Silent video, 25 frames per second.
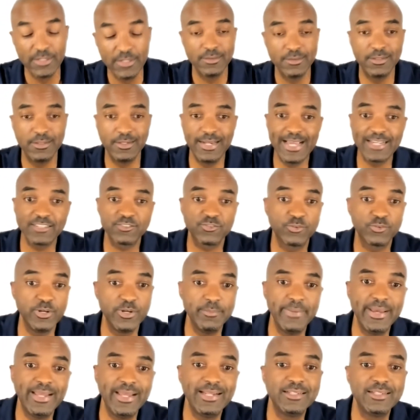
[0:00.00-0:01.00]
The next 3
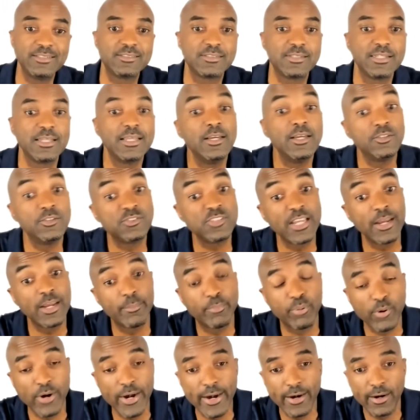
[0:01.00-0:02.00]
minutes, he'll say a
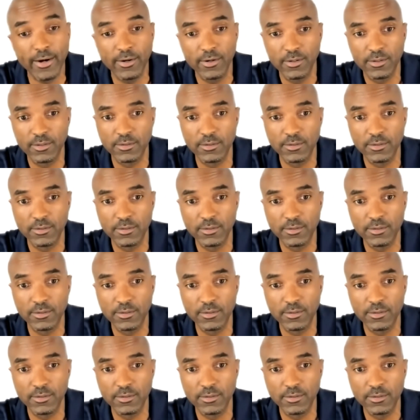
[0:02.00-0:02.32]
prayer,